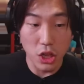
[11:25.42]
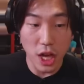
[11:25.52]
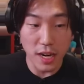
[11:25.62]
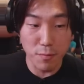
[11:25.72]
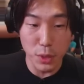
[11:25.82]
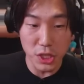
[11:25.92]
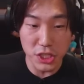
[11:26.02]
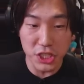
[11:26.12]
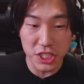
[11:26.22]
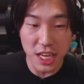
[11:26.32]
a lot of bullets
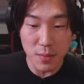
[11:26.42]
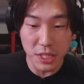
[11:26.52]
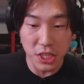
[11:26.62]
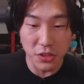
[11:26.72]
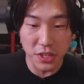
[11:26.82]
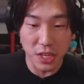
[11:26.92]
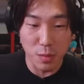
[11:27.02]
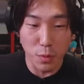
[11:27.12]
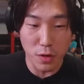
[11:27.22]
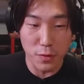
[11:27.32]
just came and killed the other
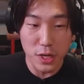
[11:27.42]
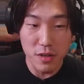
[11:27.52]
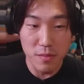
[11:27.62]
boyfriend.